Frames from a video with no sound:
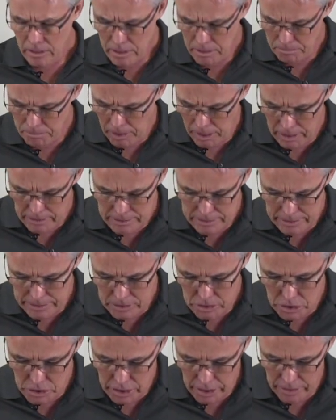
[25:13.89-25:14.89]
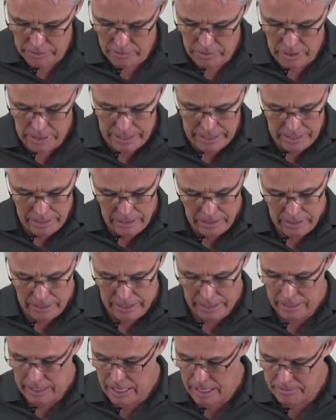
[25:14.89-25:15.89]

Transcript: The parts that generally get